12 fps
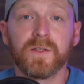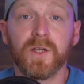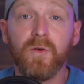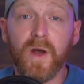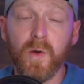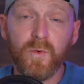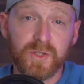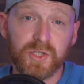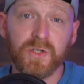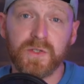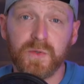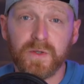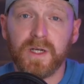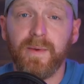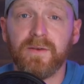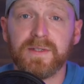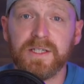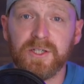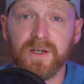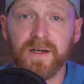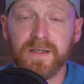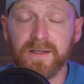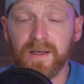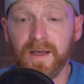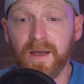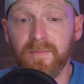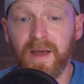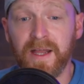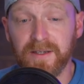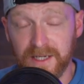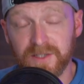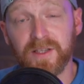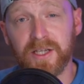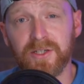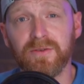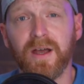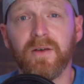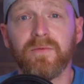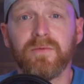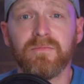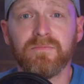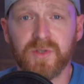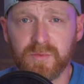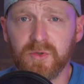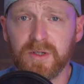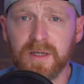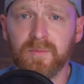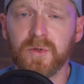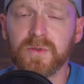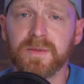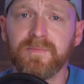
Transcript: So I was just talking about DJI, and yes, they do have some good gimbals.